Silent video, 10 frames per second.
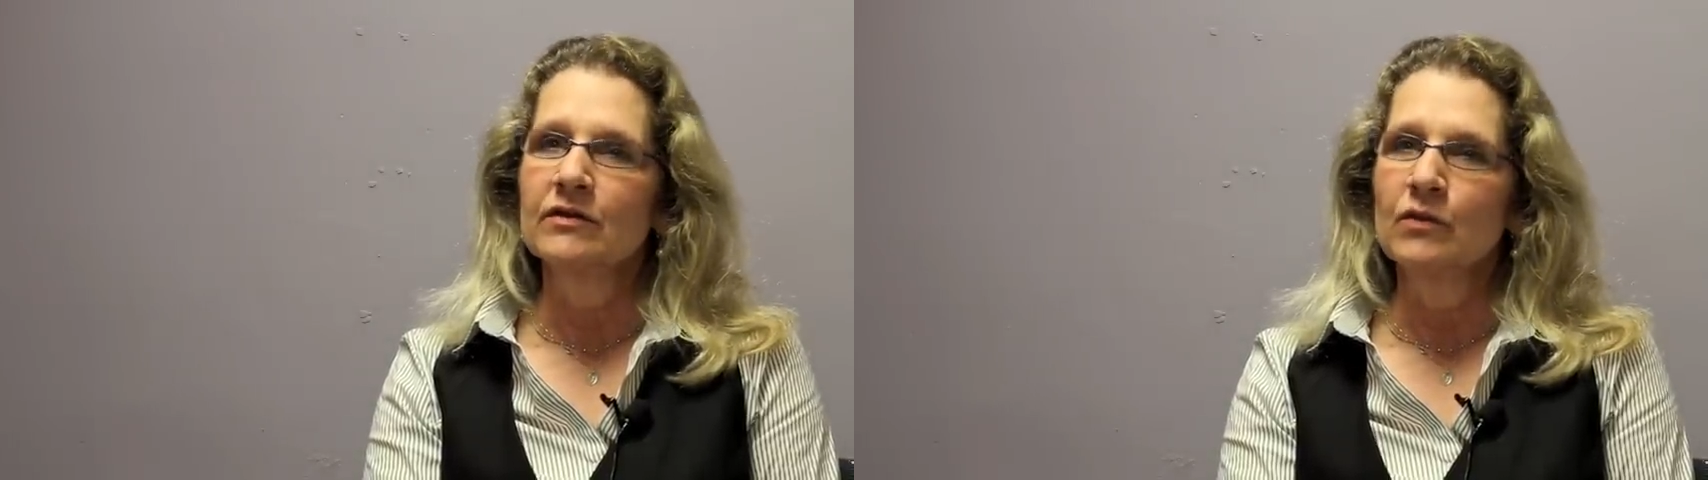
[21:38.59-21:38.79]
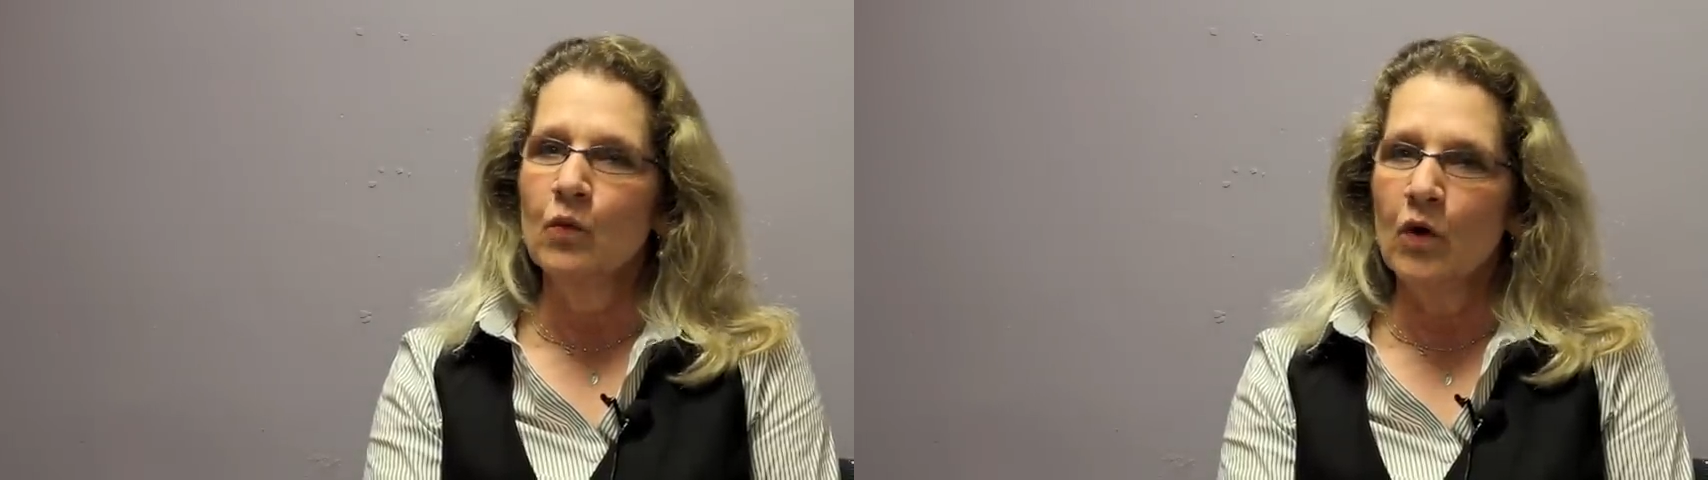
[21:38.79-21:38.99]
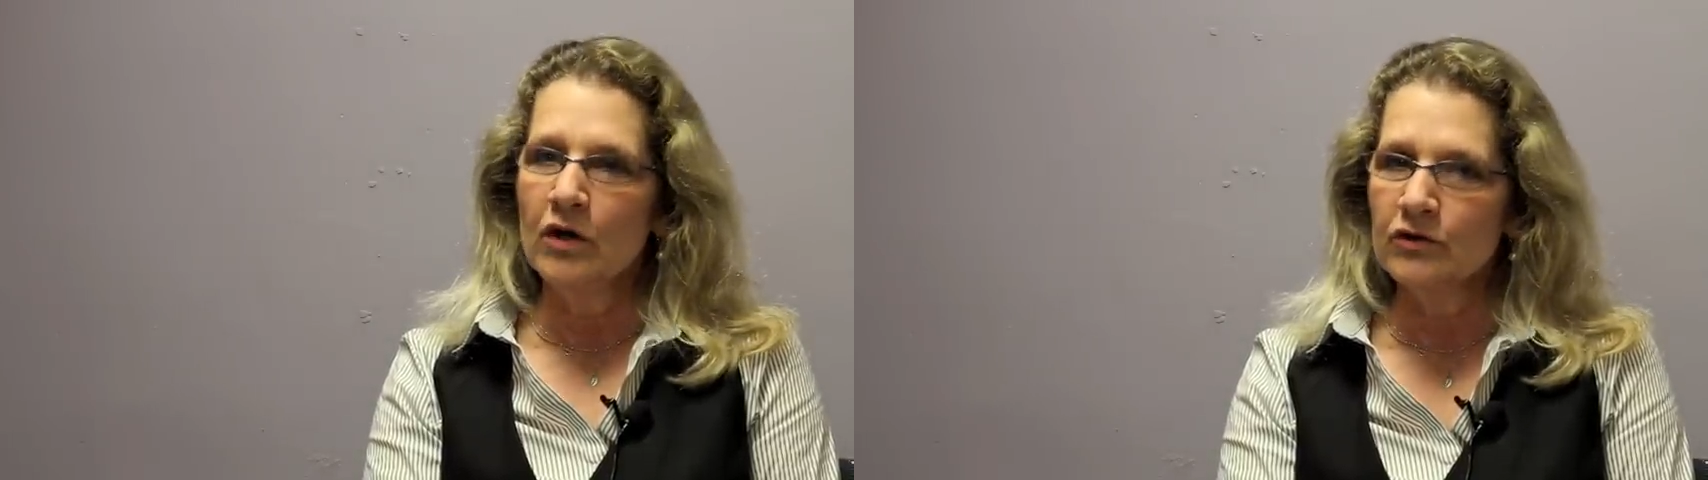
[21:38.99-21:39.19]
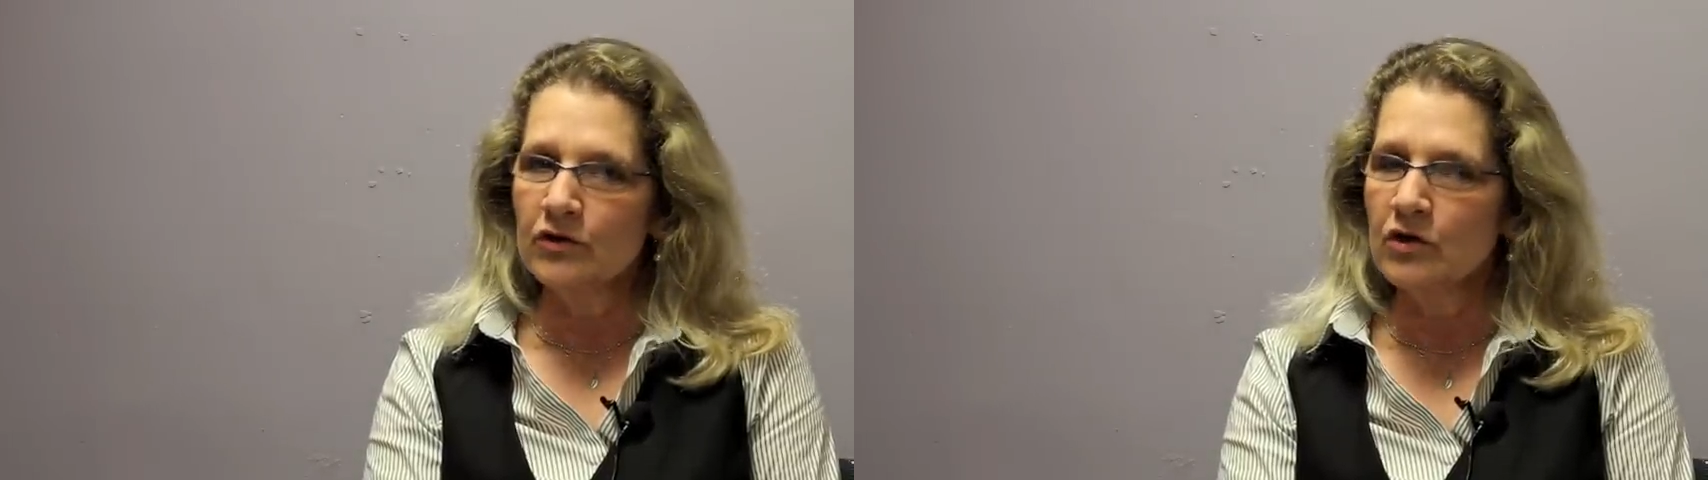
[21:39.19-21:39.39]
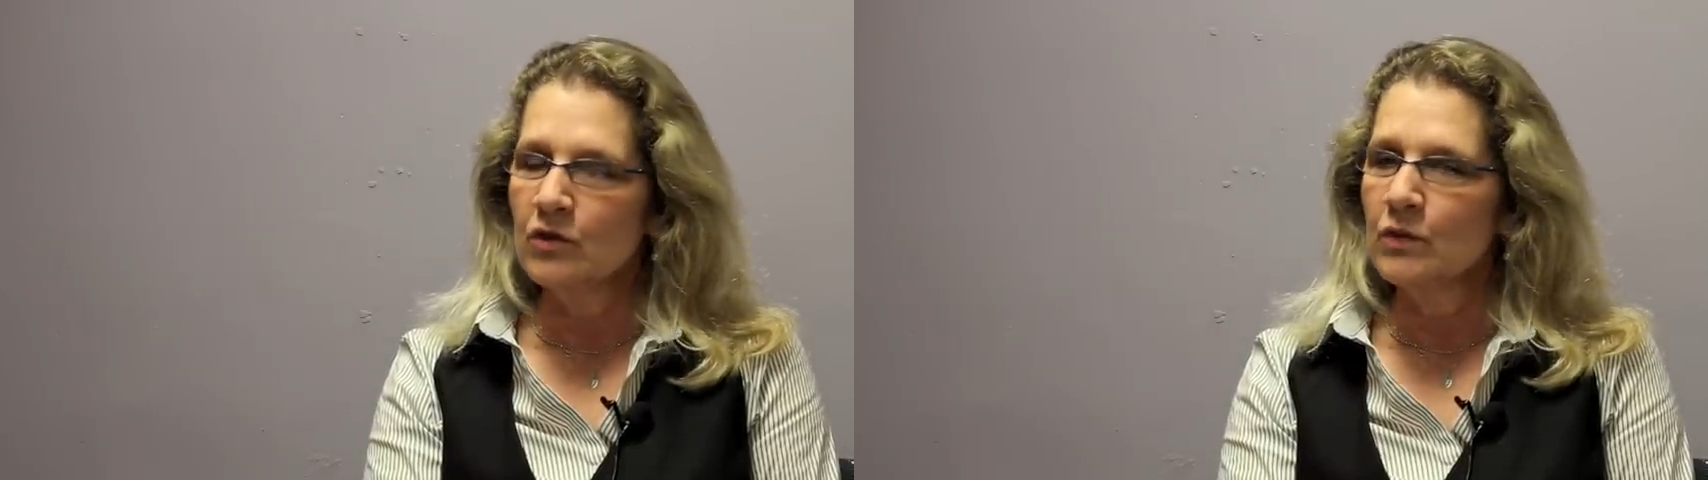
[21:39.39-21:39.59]
the water
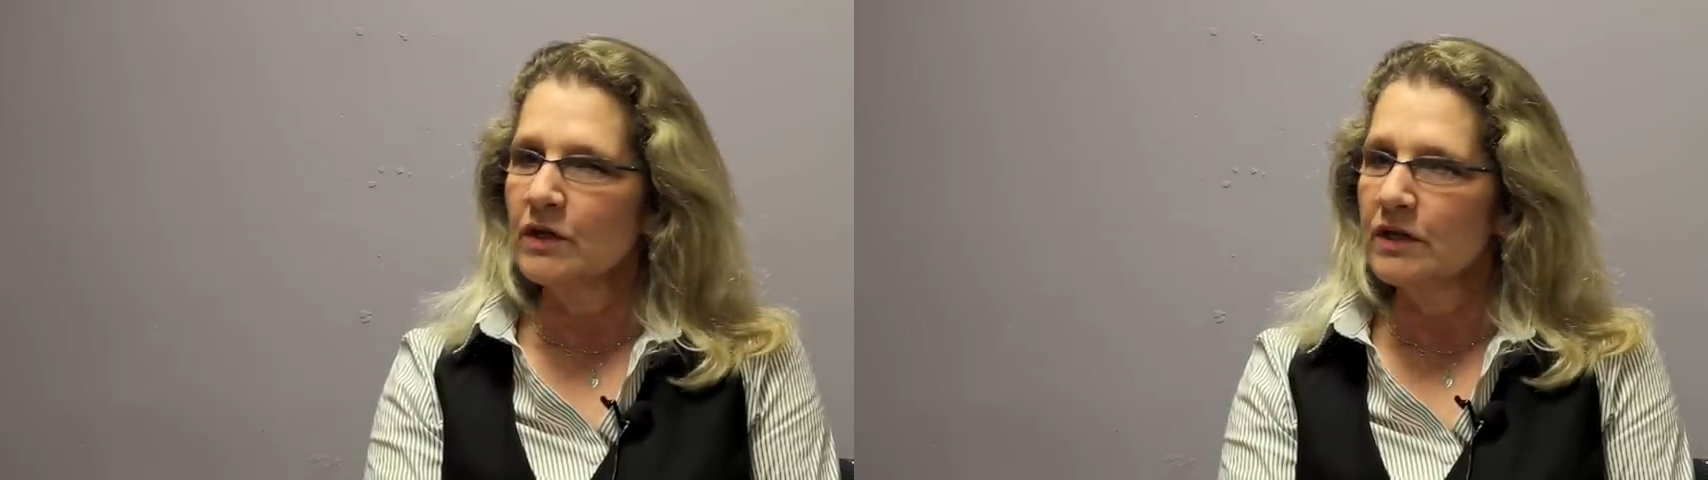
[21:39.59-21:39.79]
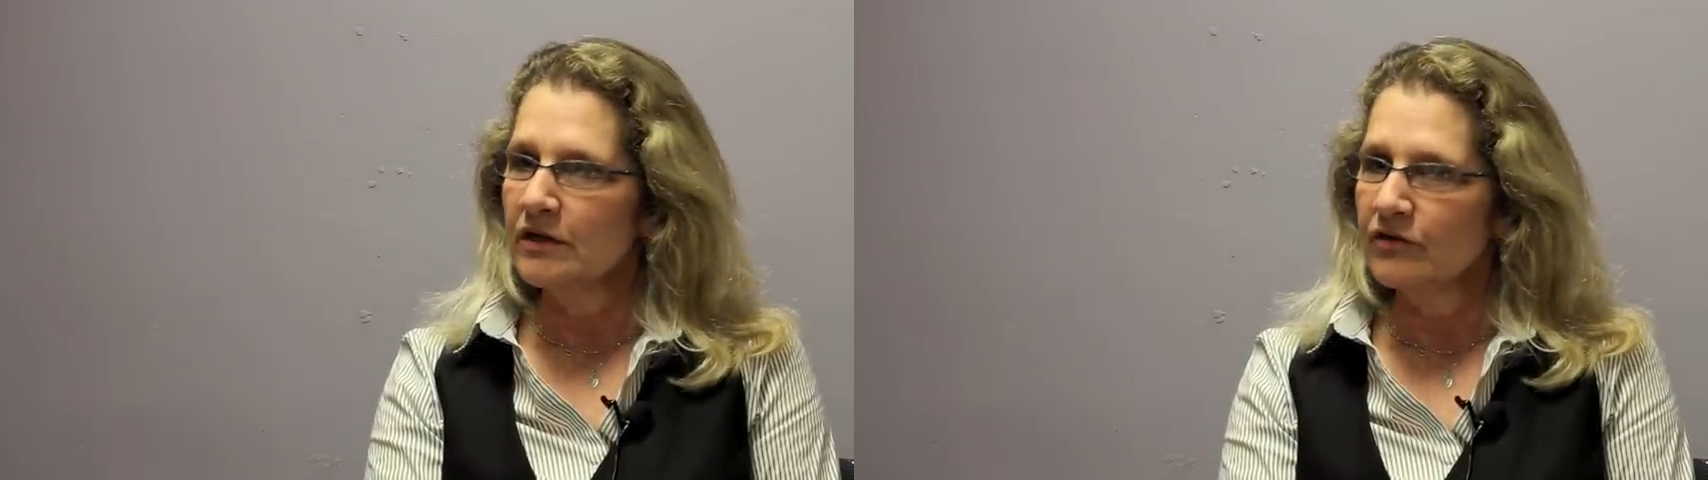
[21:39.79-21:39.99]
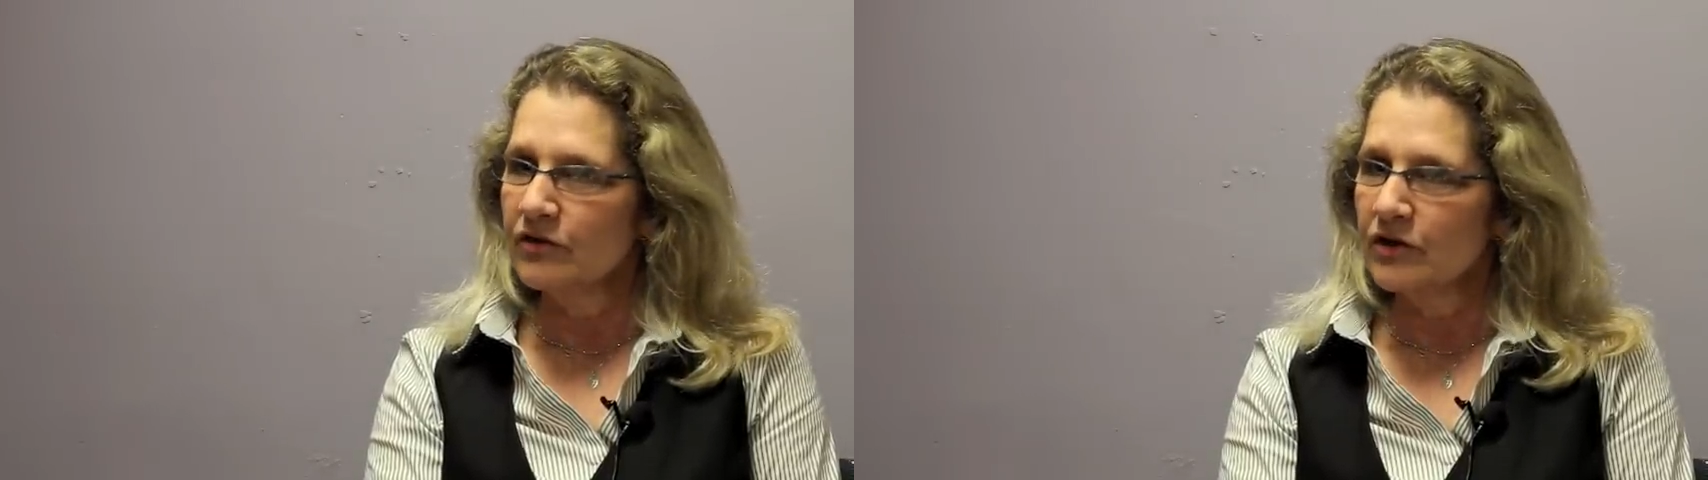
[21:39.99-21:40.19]
to go where it needs